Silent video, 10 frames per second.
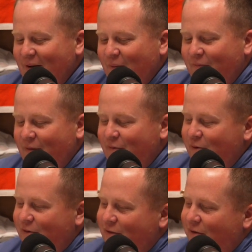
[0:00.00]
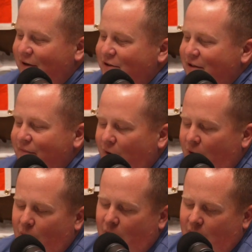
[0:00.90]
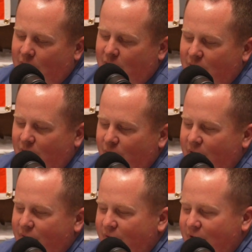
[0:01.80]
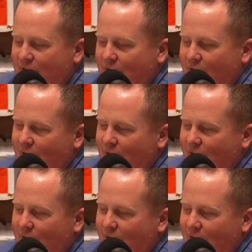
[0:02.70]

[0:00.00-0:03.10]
Favorite UT tradition: ball walk or run through the tee?